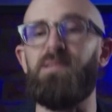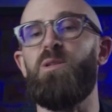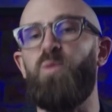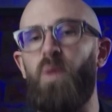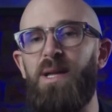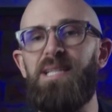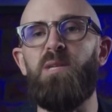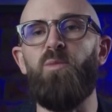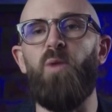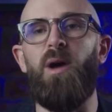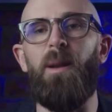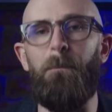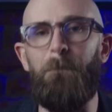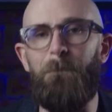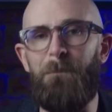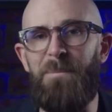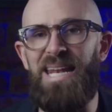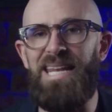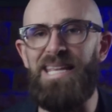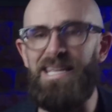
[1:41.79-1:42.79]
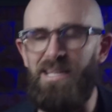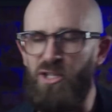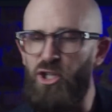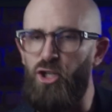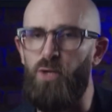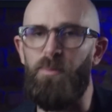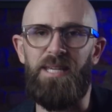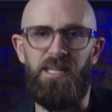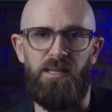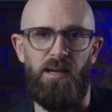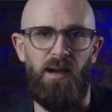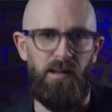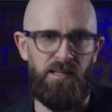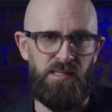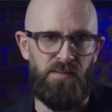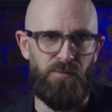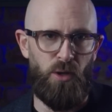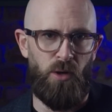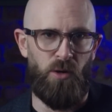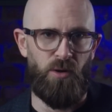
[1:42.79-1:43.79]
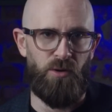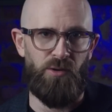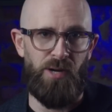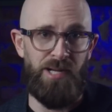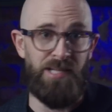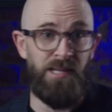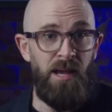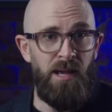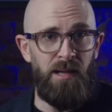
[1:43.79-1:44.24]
21 million cubic yards of concrete,